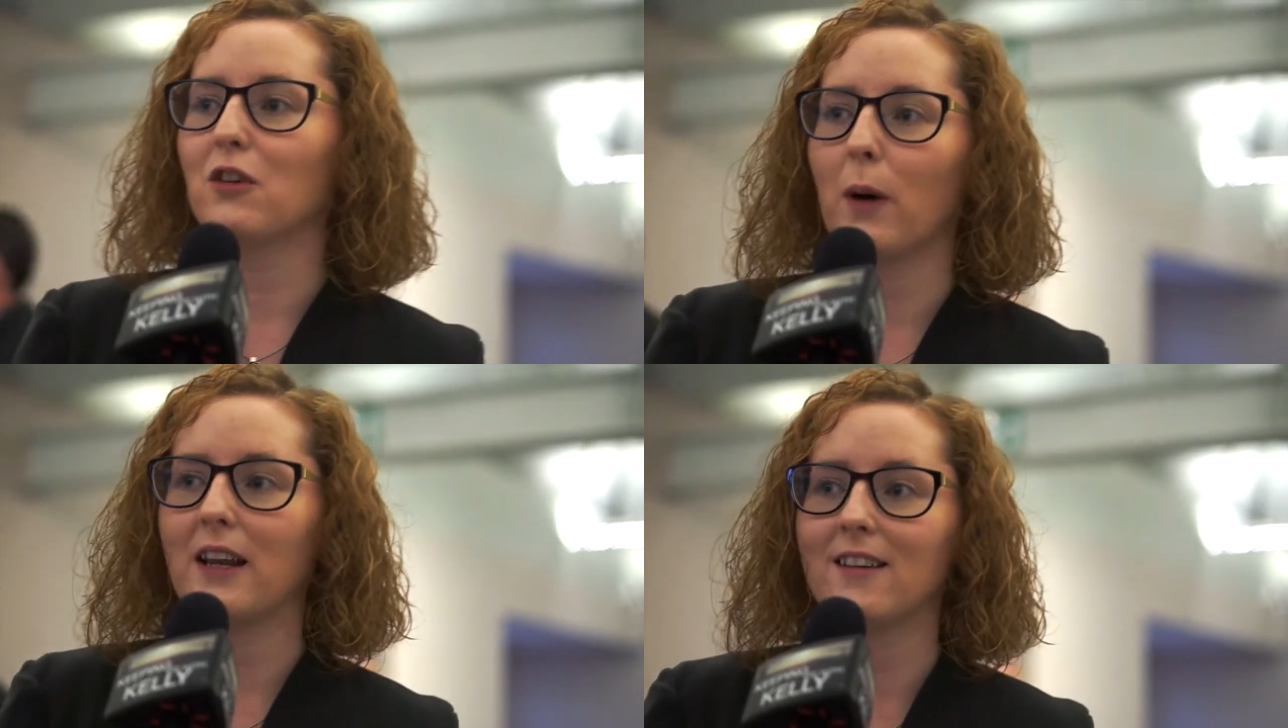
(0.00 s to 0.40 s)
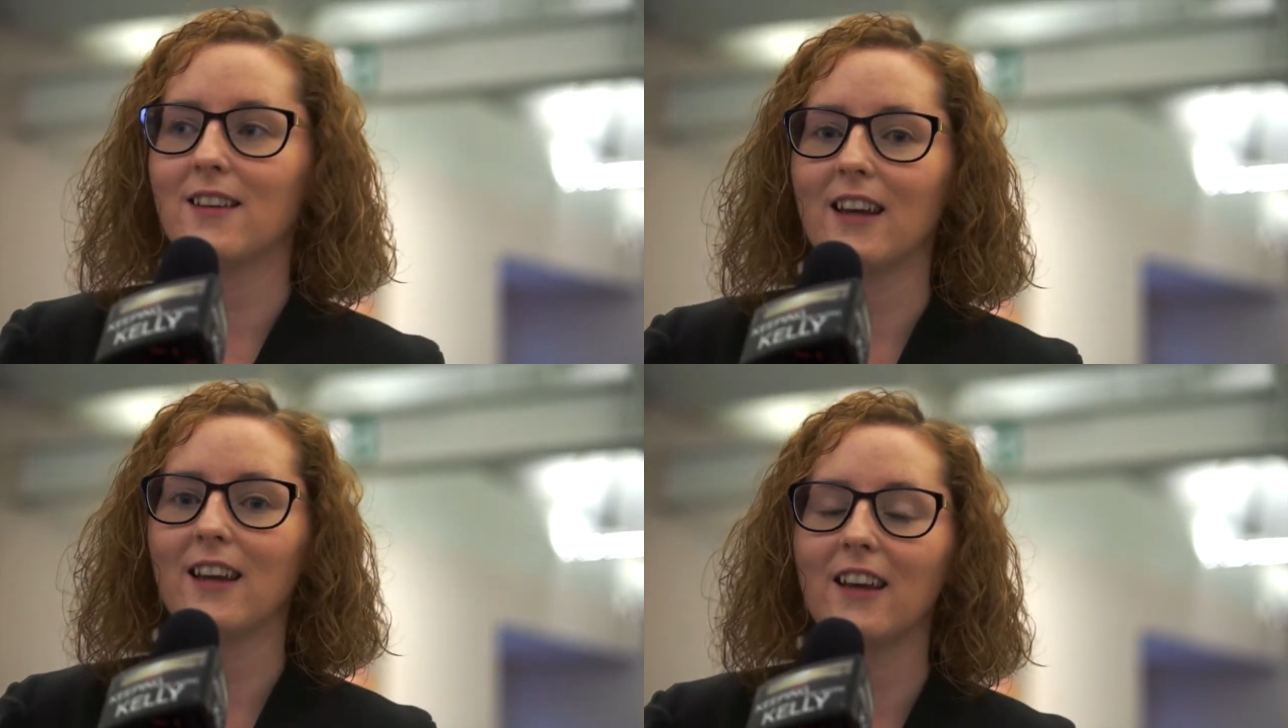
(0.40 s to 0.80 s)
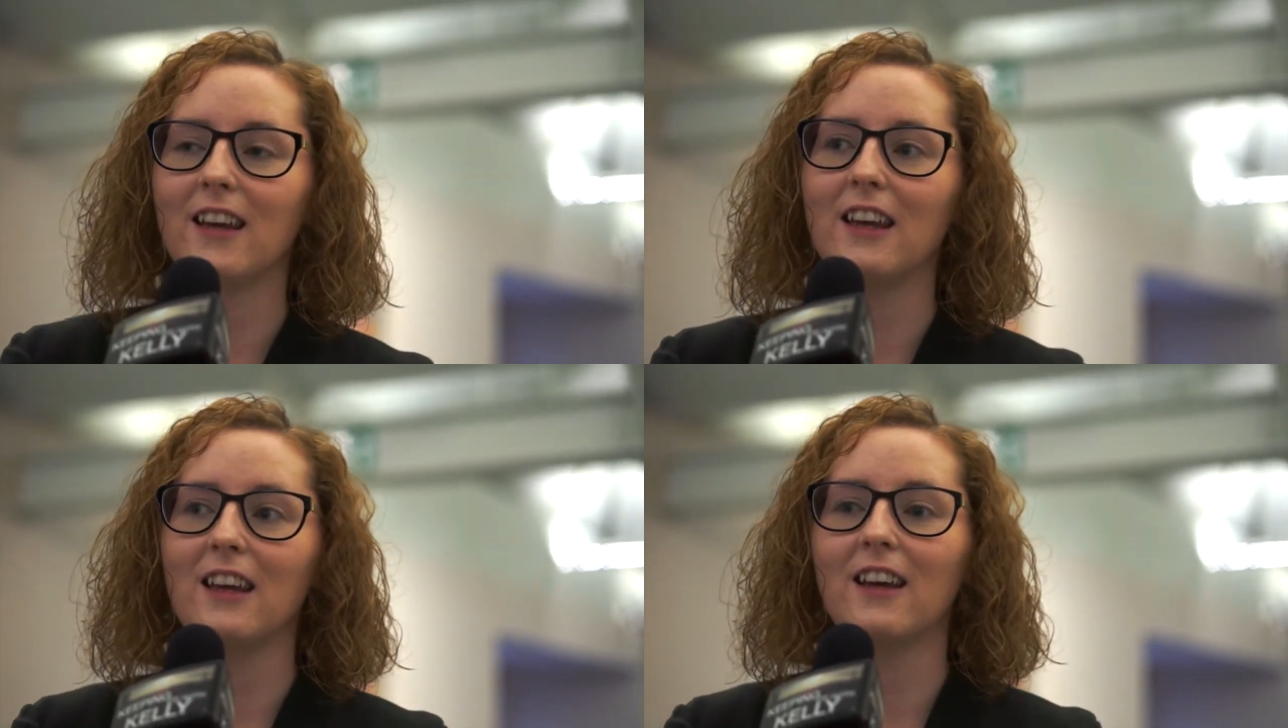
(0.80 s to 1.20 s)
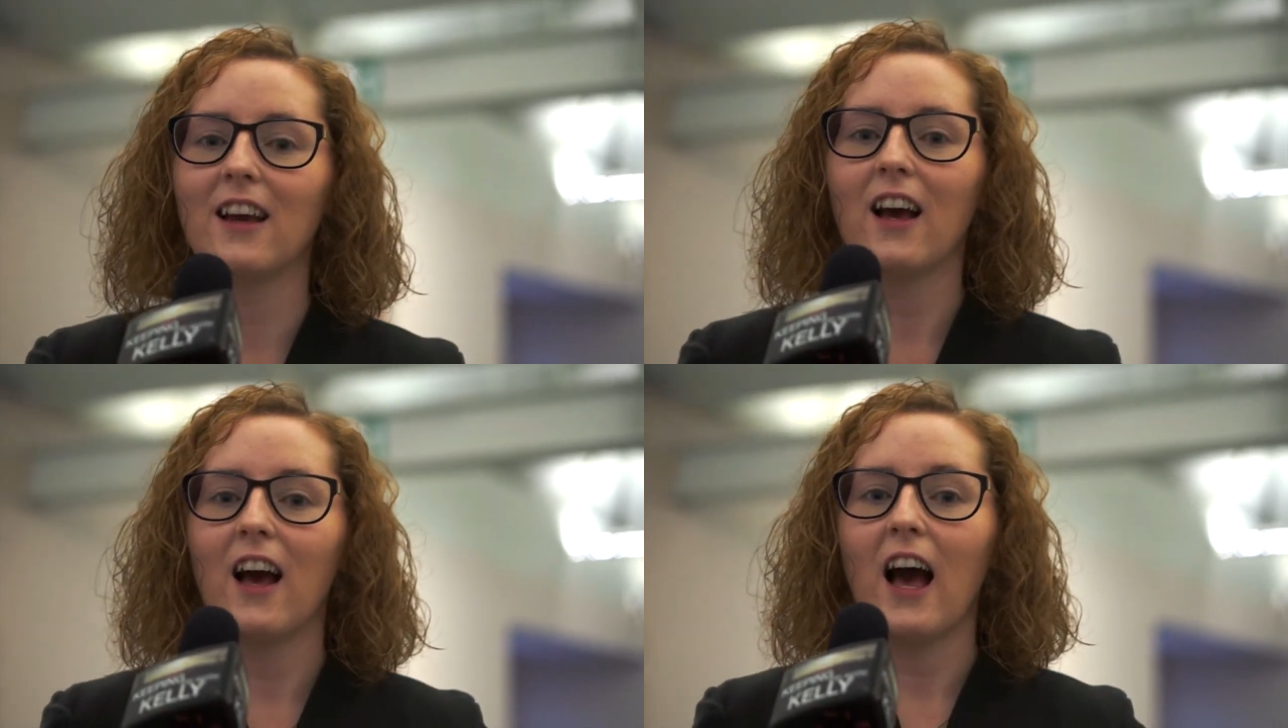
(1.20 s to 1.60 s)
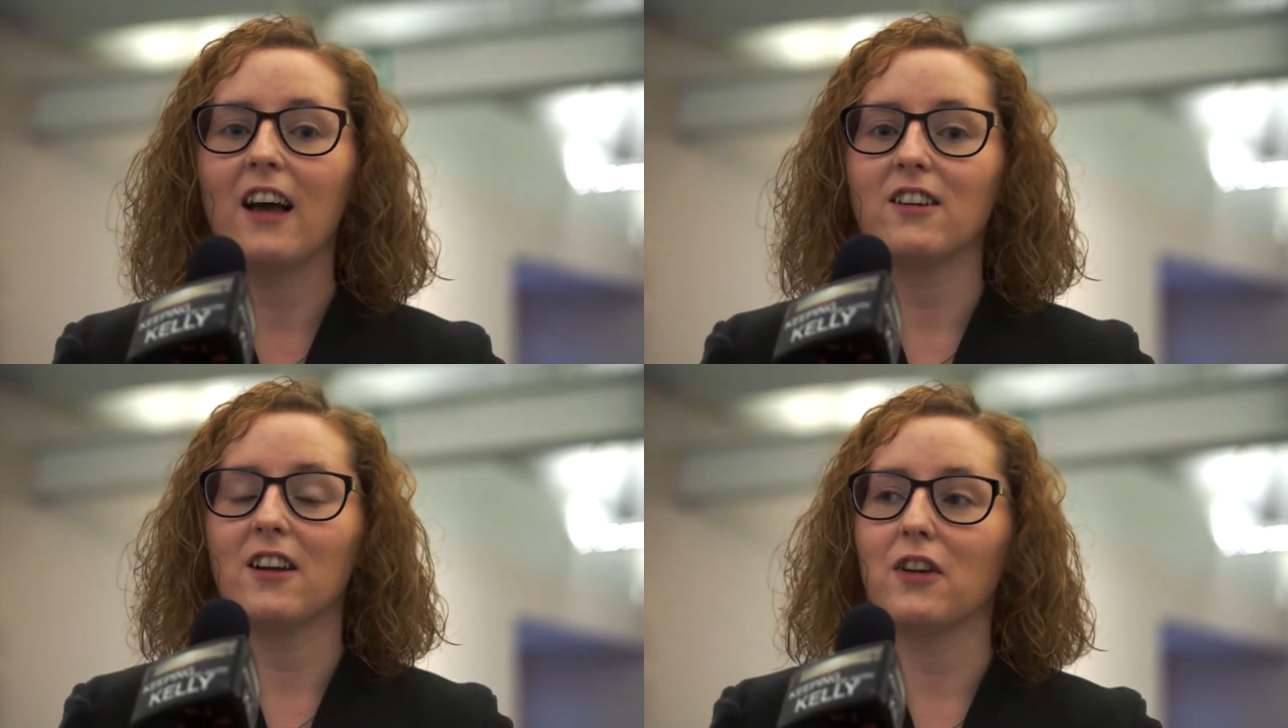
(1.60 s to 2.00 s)
twenty he
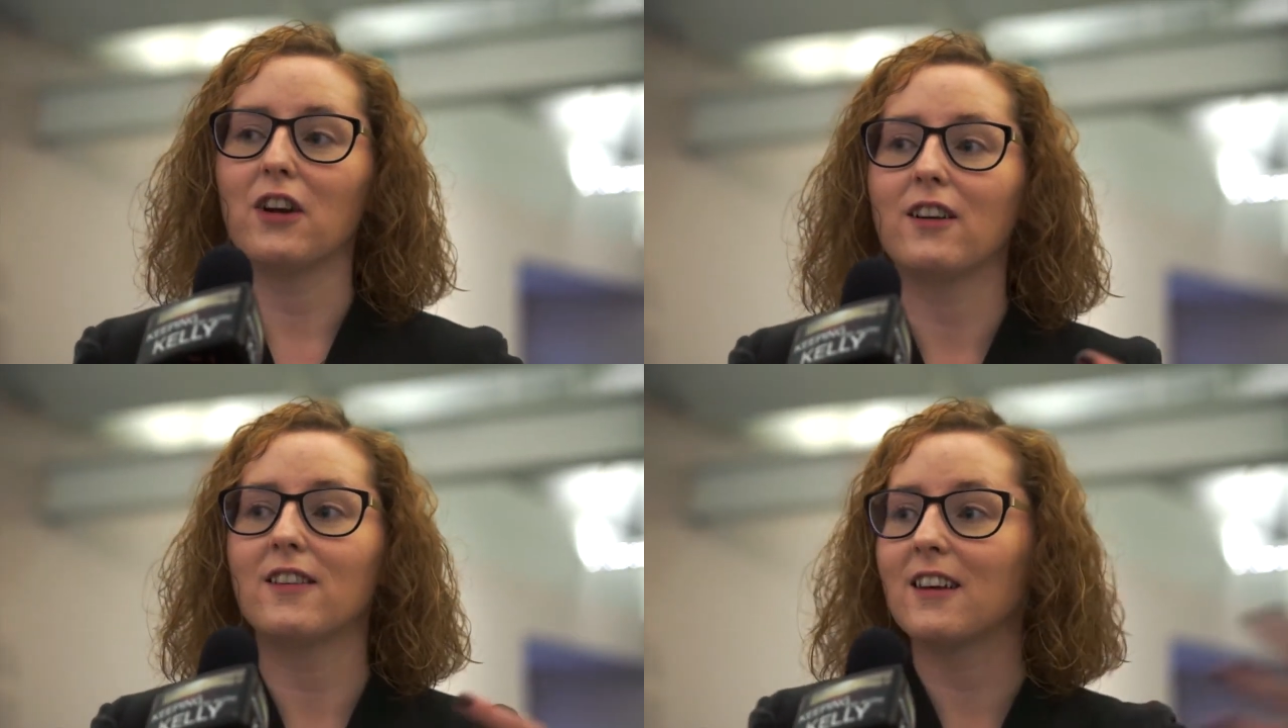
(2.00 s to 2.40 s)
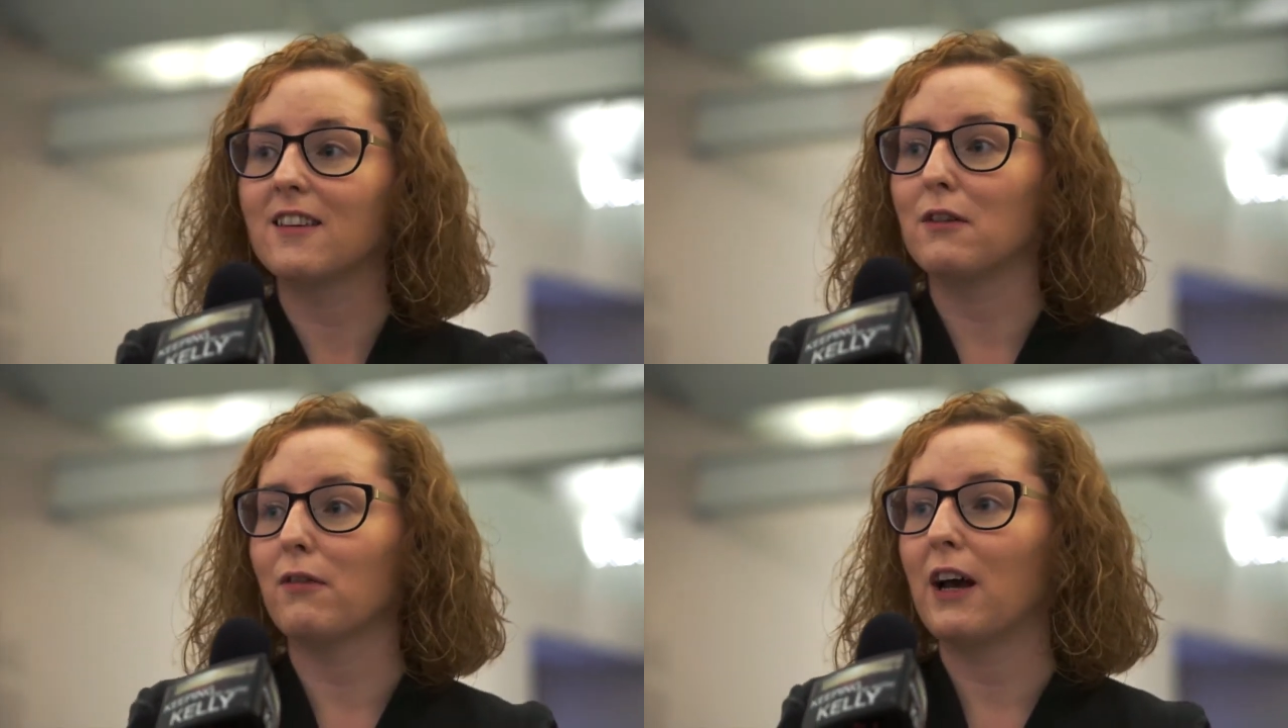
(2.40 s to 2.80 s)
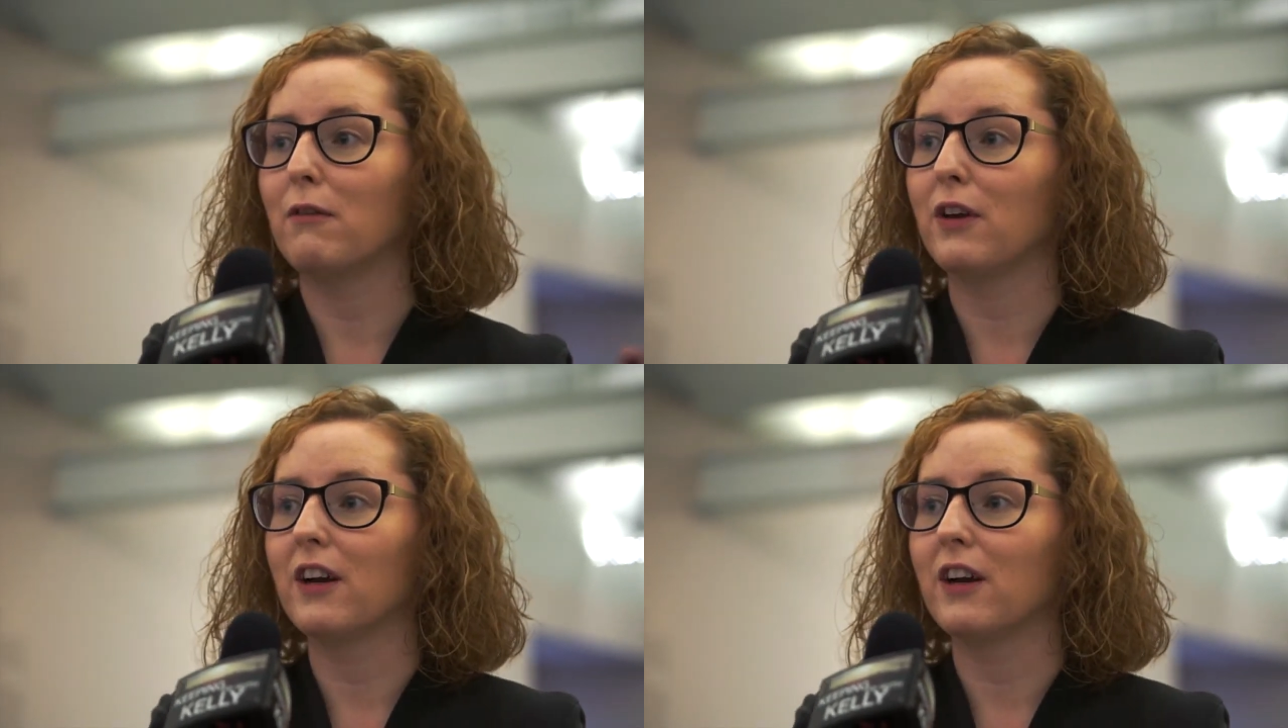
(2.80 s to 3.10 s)
had another sixty-five